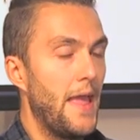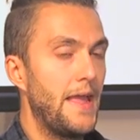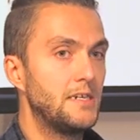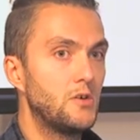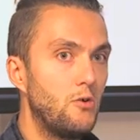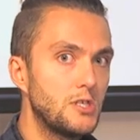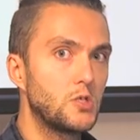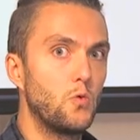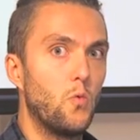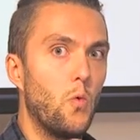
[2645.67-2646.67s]
And
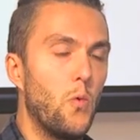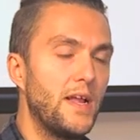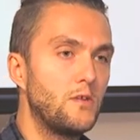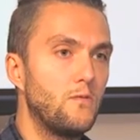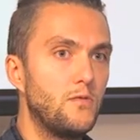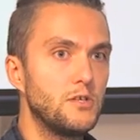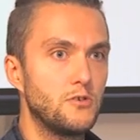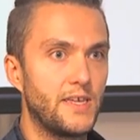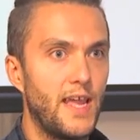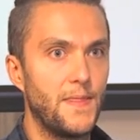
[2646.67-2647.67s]
also, when you want
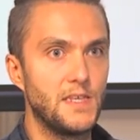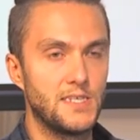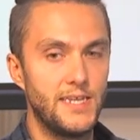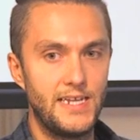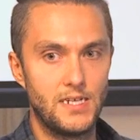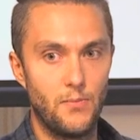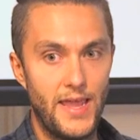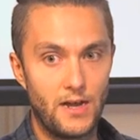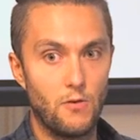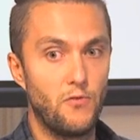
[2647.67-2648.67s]
to get this data
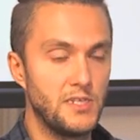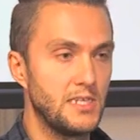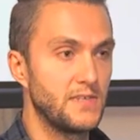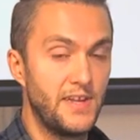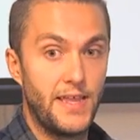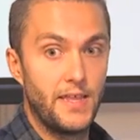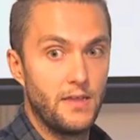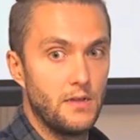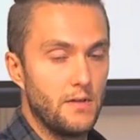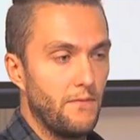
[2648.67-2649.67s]
back, or for instance, when I,
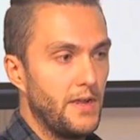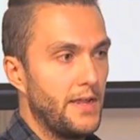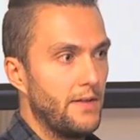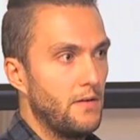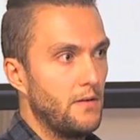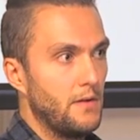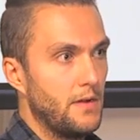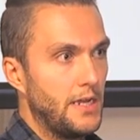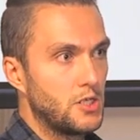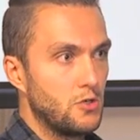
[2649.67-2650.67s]
when I,
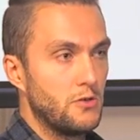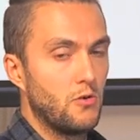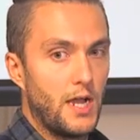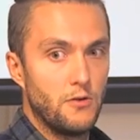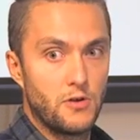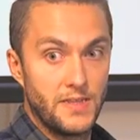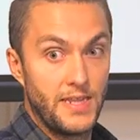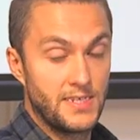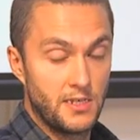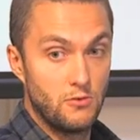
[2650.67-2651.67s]
I showed you how you can
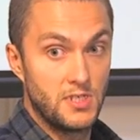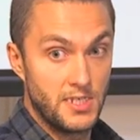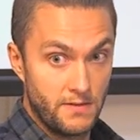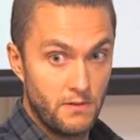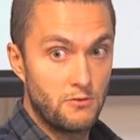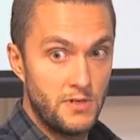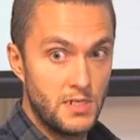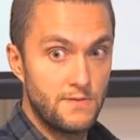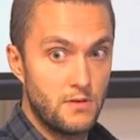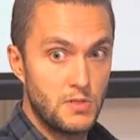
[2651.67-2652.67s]
execute SQL
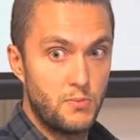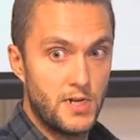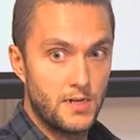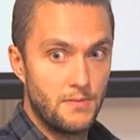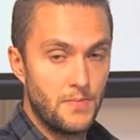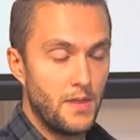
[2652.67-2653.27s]
queries from Spark,